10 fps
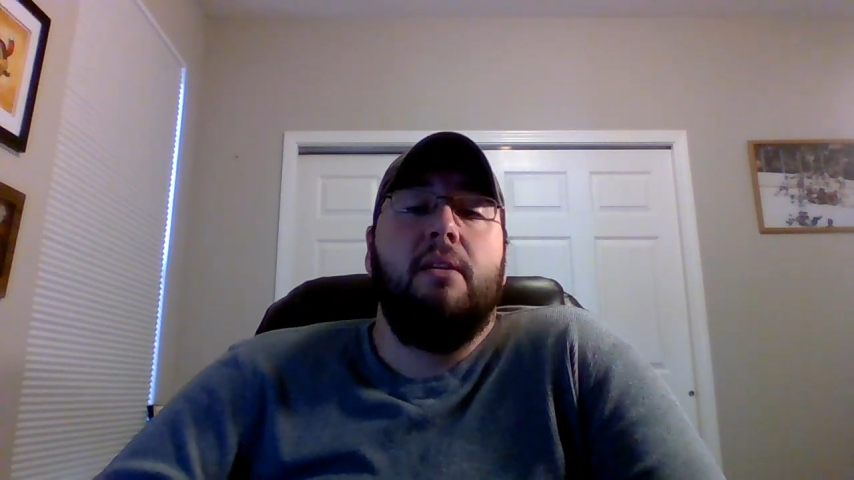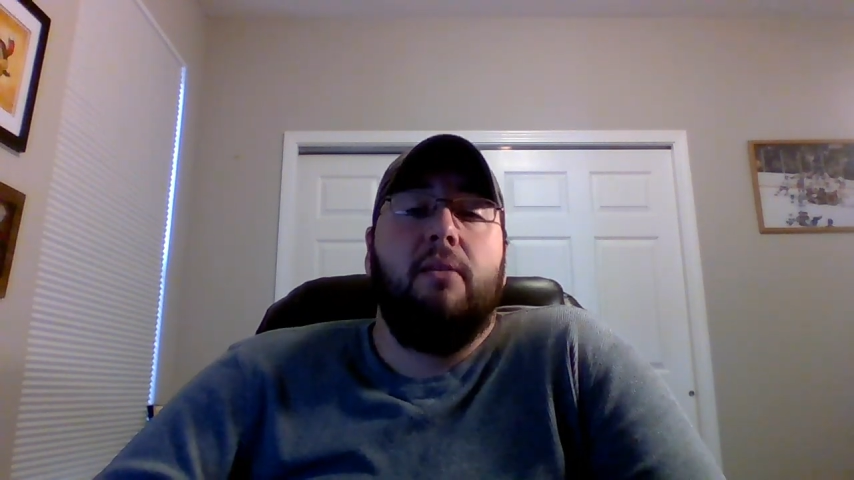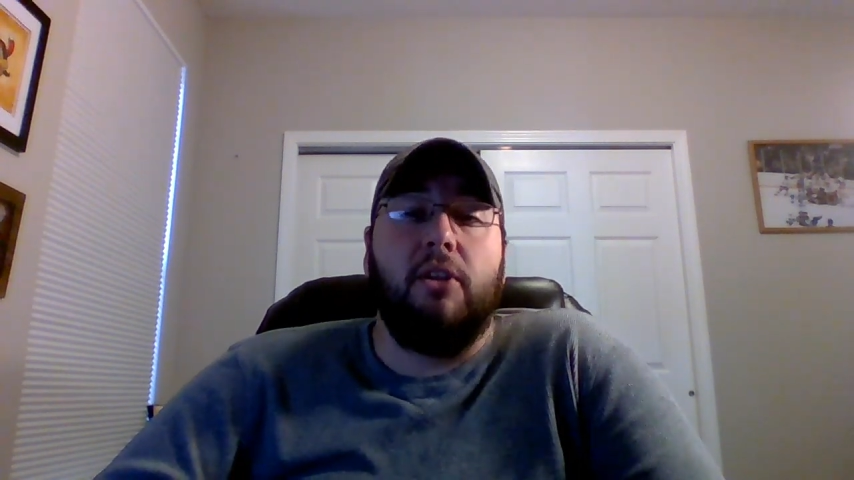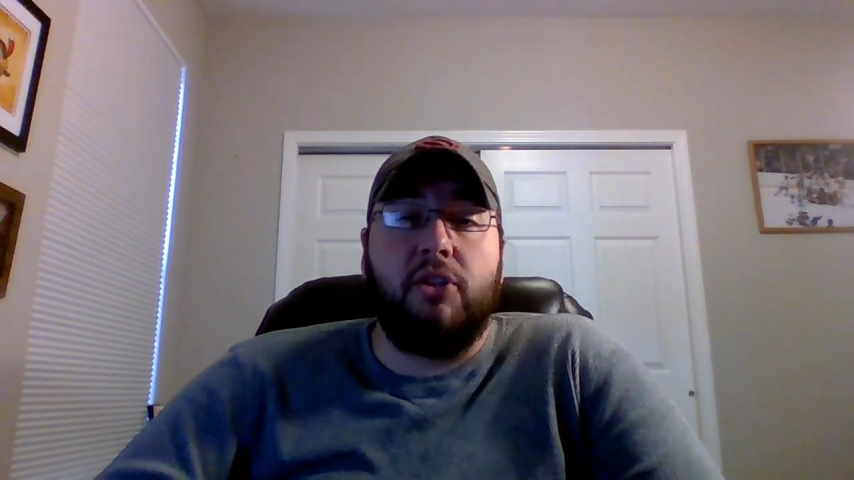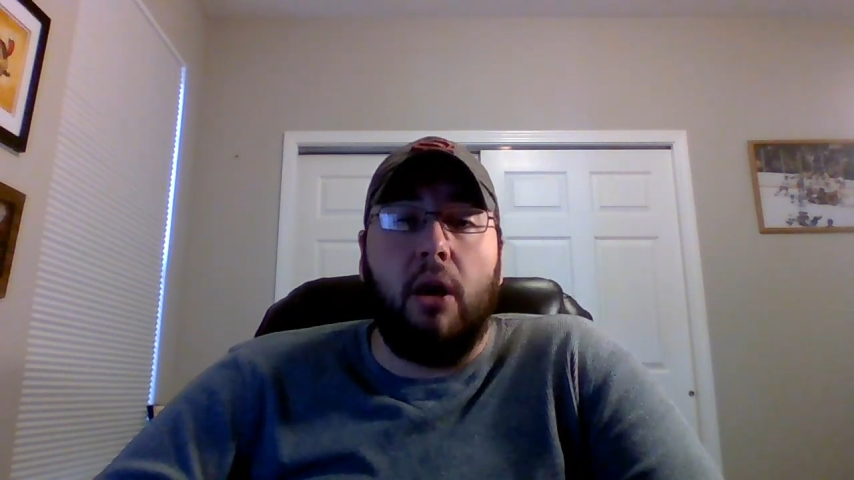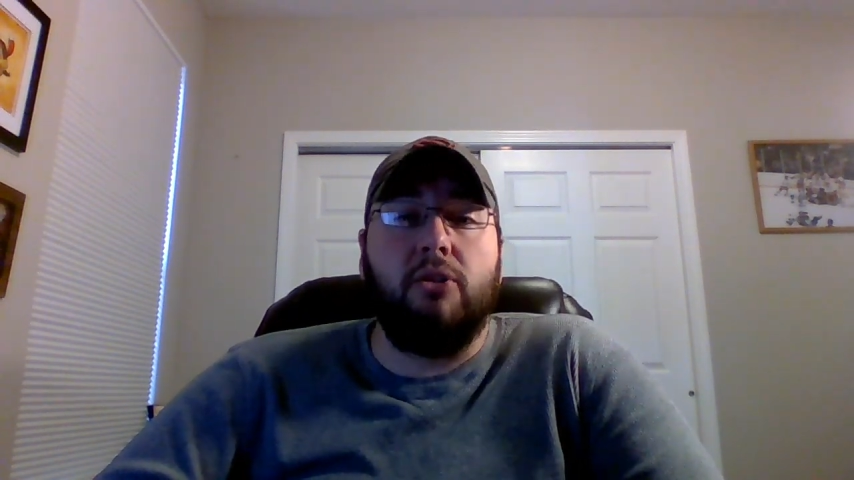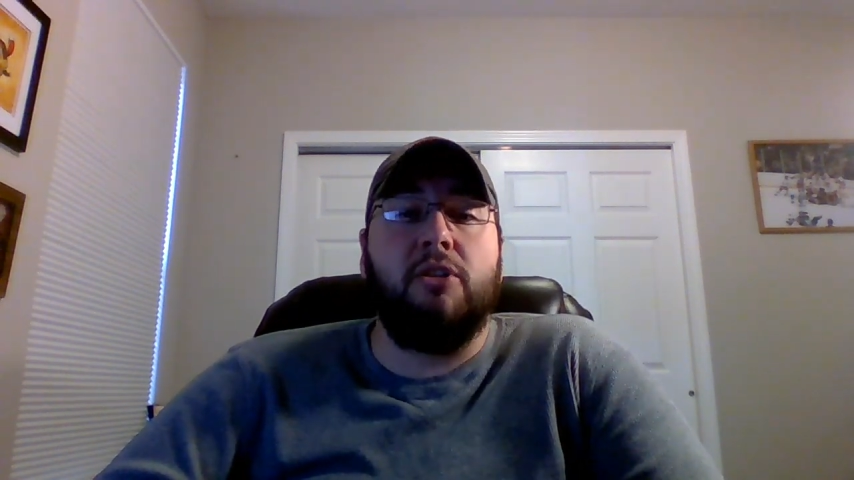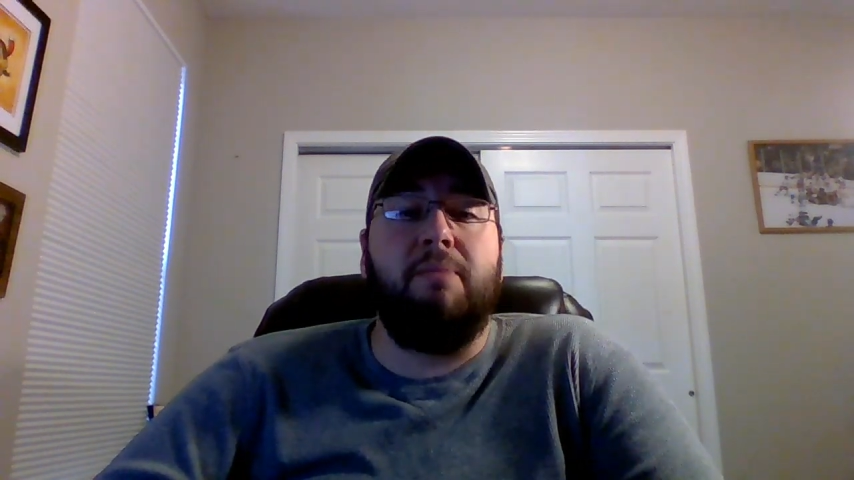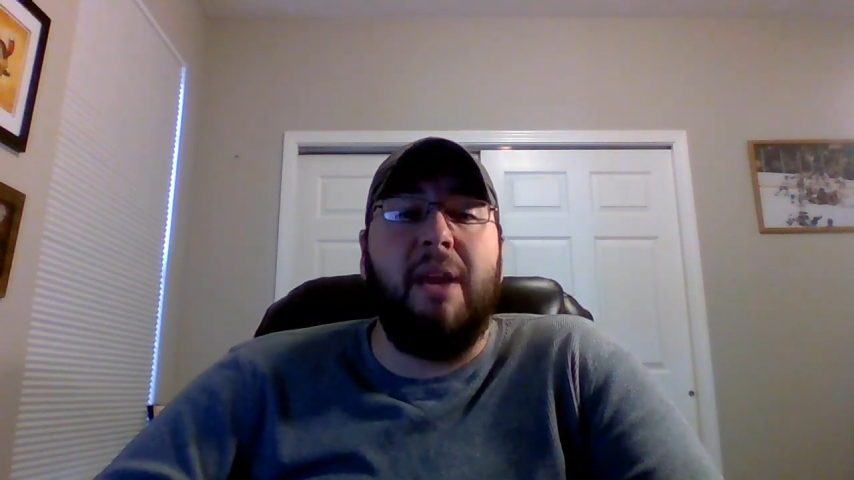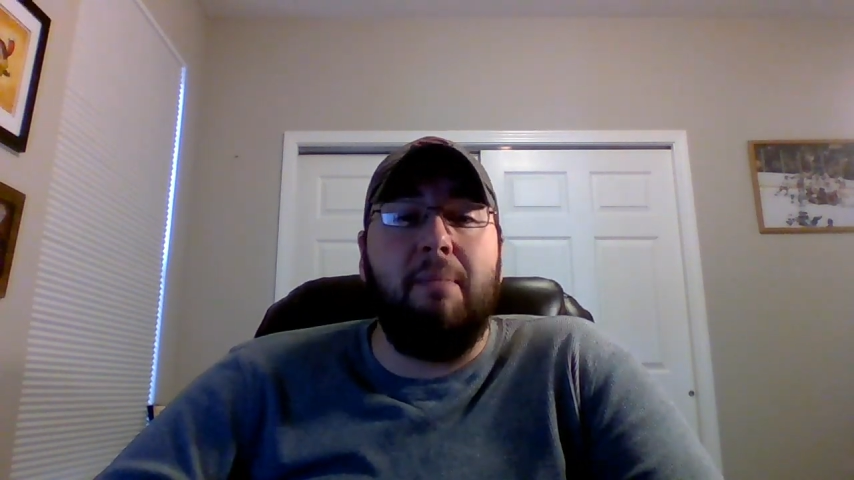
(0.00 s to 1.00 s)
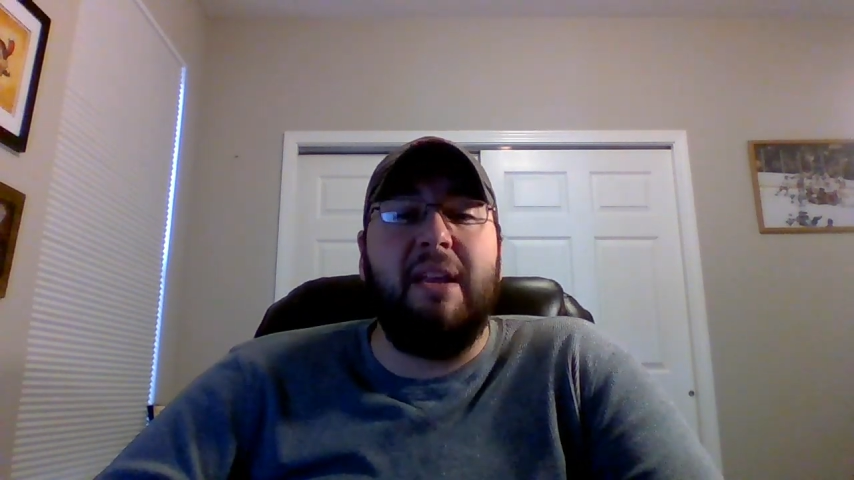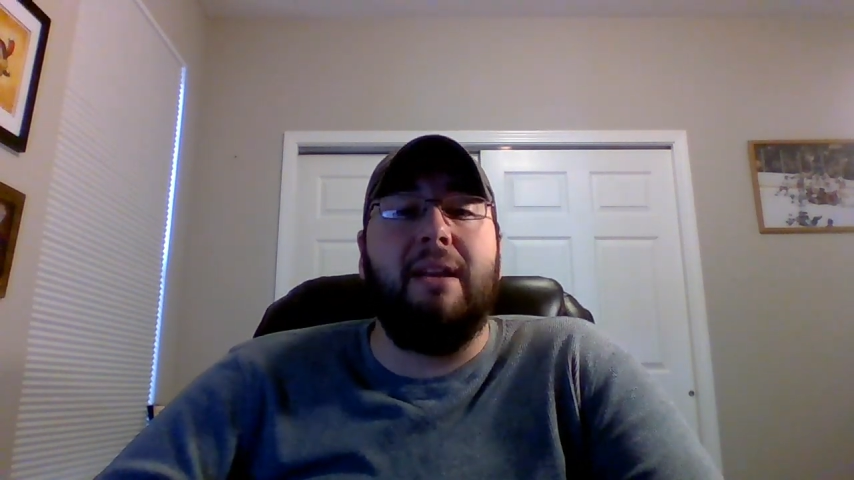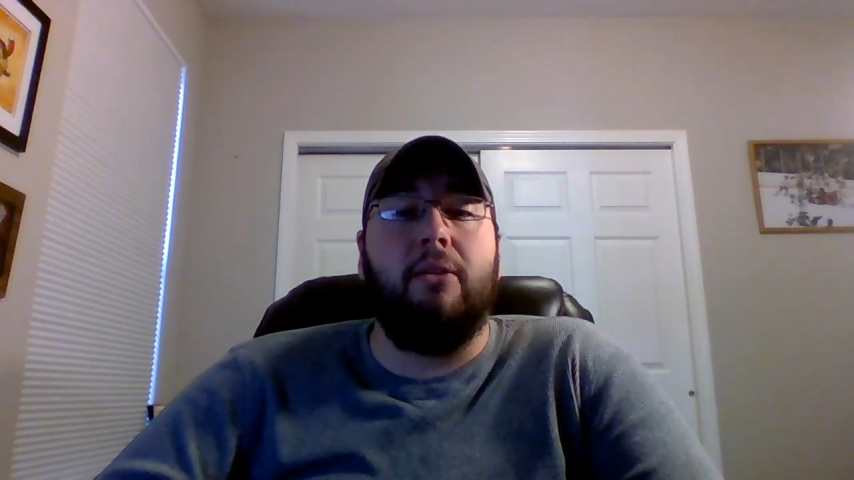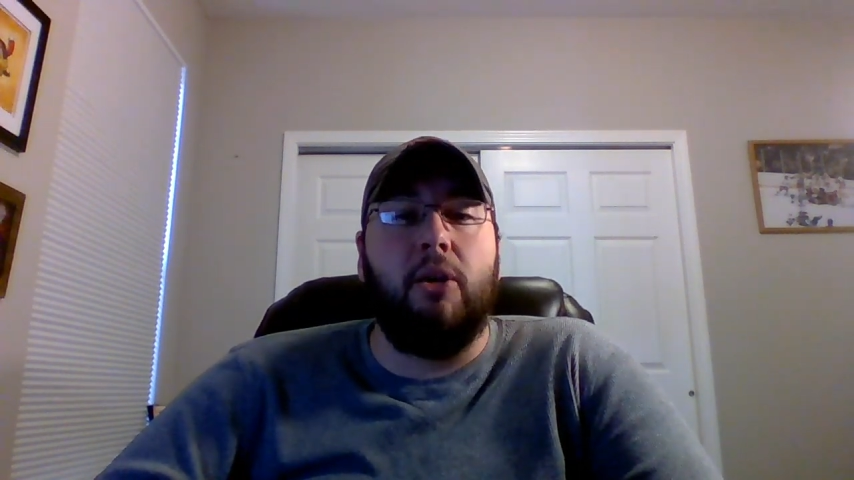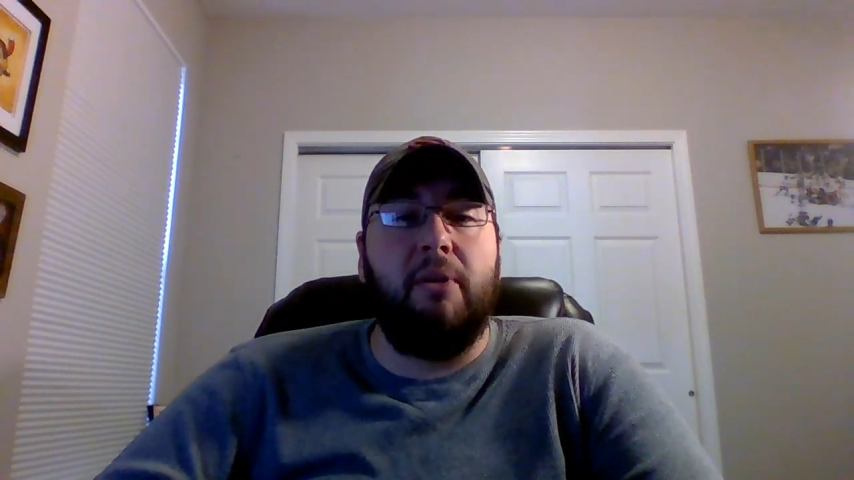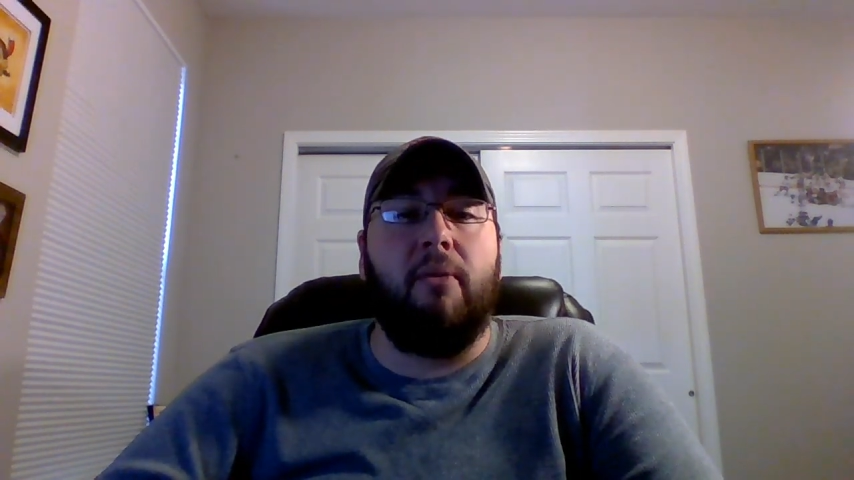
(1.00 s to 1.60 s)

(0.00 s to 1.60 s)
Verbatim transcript: the Chargers may be in a little bit